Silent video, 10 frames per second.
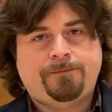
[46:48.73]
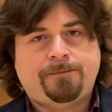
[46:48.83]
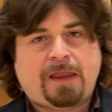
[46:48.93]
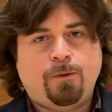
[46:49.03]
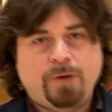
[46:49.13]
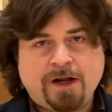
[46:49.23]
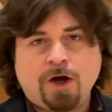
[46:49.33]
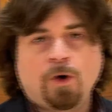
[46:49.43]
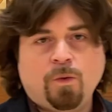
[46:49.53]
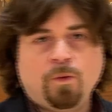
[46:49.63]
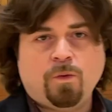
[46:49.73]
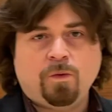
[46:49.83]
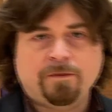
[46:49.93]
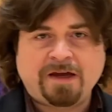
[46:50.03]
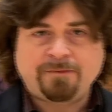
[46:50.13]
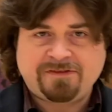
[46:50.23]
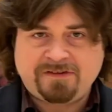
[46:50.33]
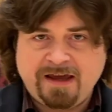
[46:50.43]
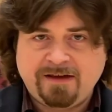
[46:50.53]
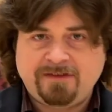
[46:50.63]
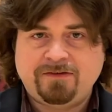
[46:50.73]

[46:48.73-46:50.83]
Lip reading: We know we'll make mistakes